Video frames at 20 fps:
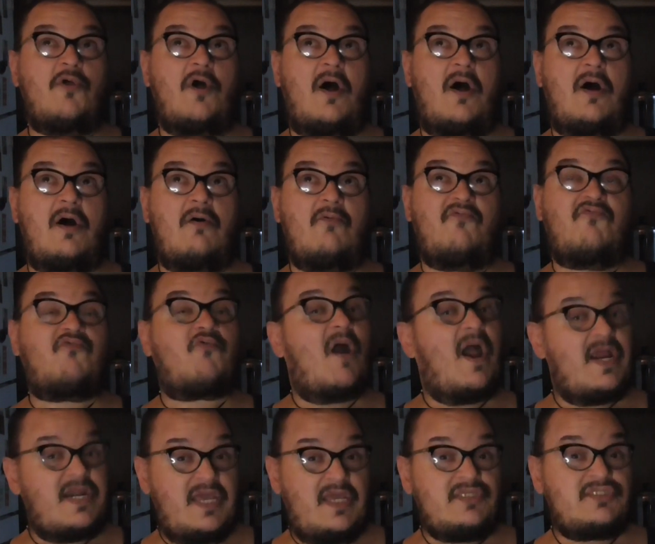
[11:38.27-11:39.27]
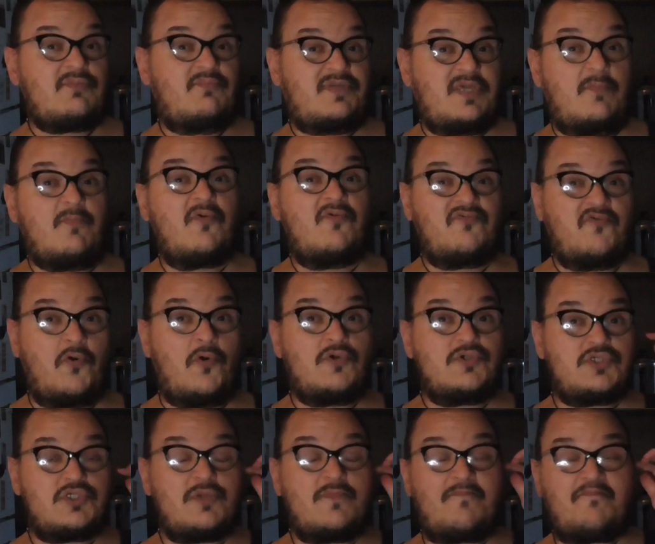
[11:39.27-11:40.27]
uh, Friday, September
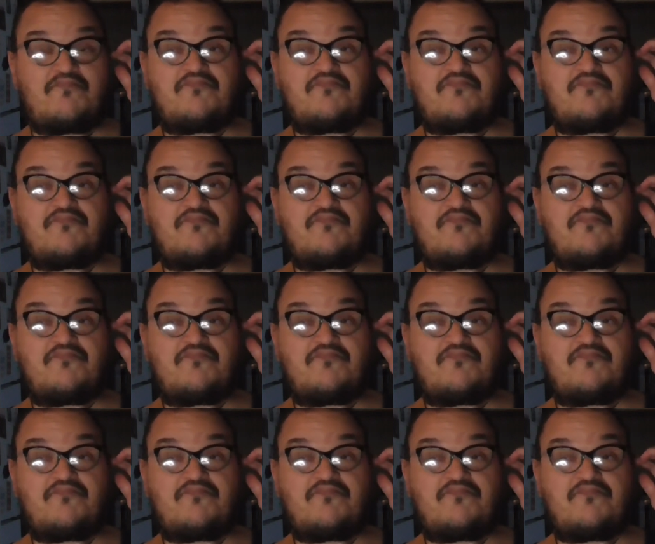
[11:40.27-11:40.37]
1st.